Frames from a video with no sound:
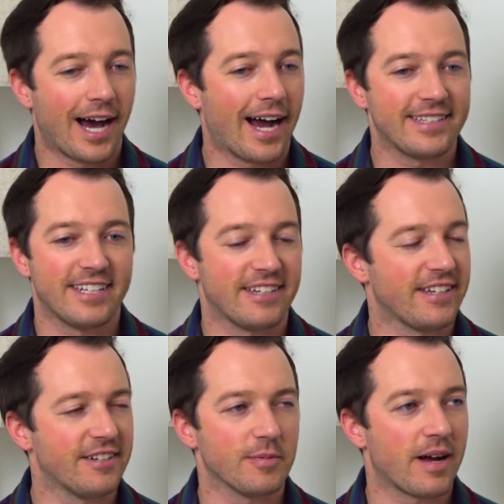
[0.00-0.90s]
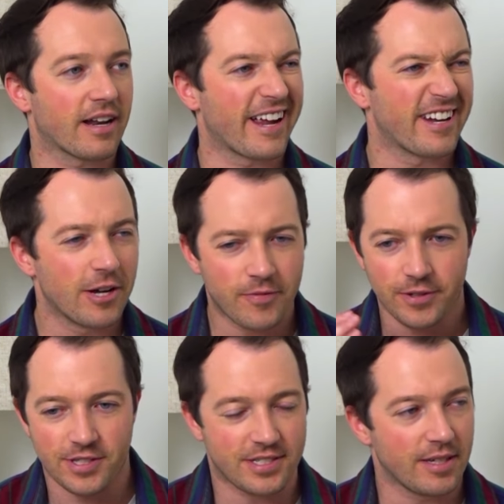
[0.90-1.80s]
I didn't hear about it. I didn't know if there
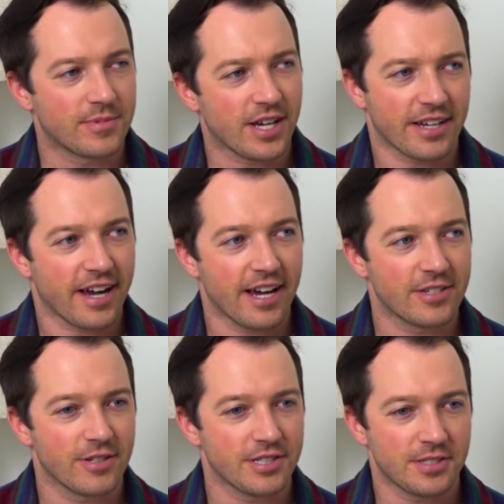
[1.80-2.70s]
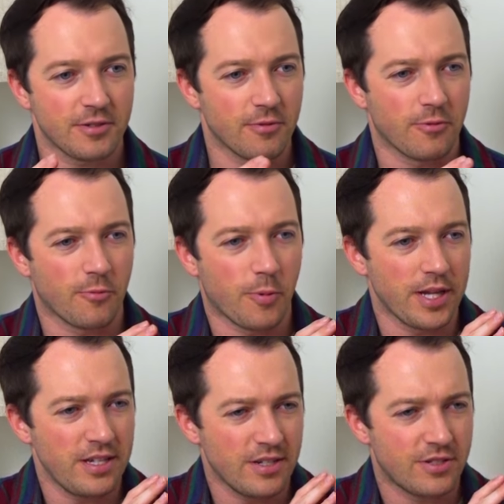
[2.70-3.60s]
was a team psychiatrist.
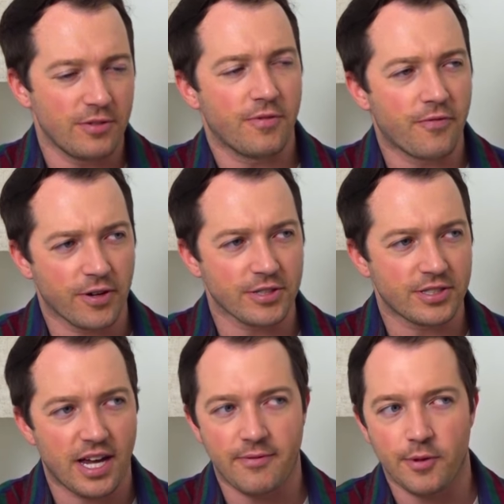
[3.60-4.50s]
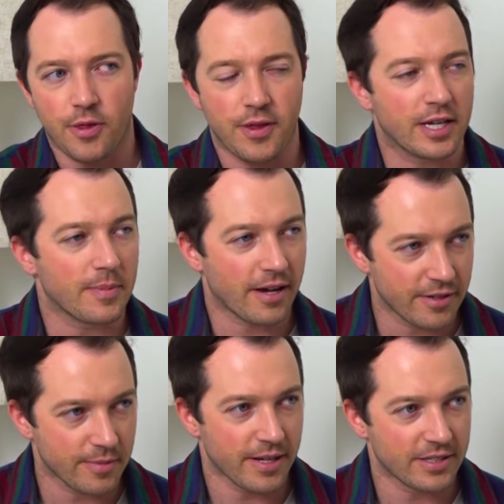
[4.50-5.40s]
When did you first ever think about
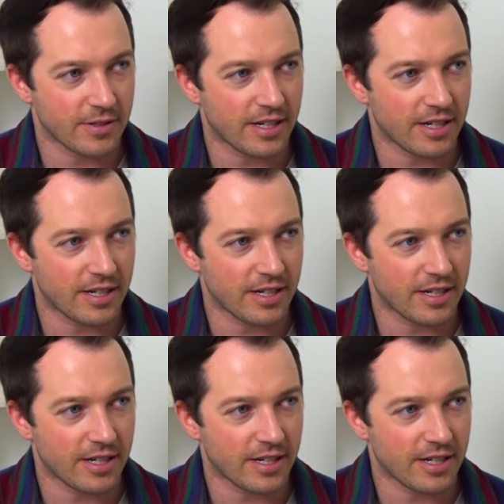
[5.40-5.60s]
your mental